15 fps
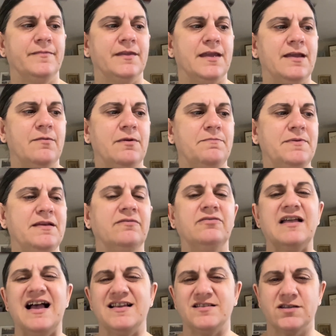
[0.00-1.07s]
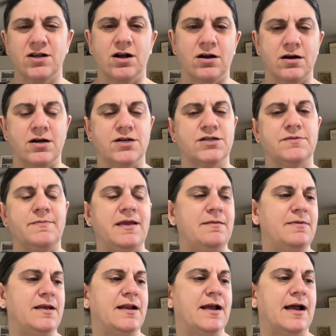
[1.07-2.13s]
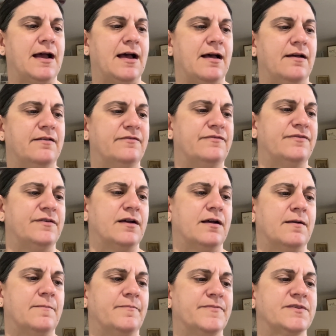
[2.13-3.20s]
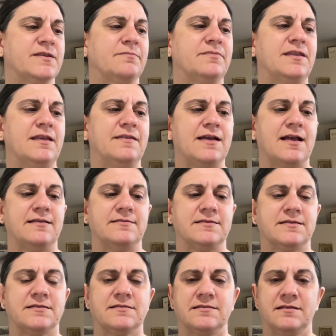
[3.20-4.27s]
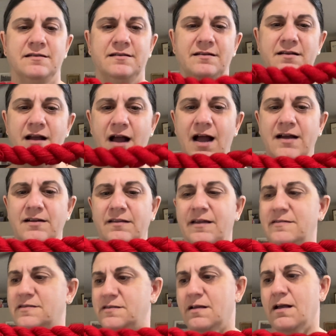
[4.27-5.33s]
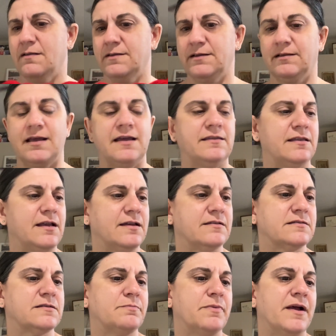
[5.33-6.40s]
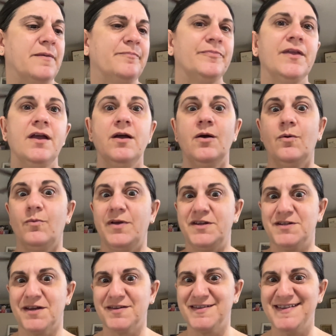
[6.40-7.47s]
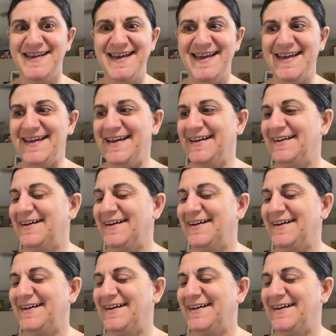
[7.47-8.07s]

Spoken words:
it would be less harsh maybe to have something that's not less solid like this, but we shall see.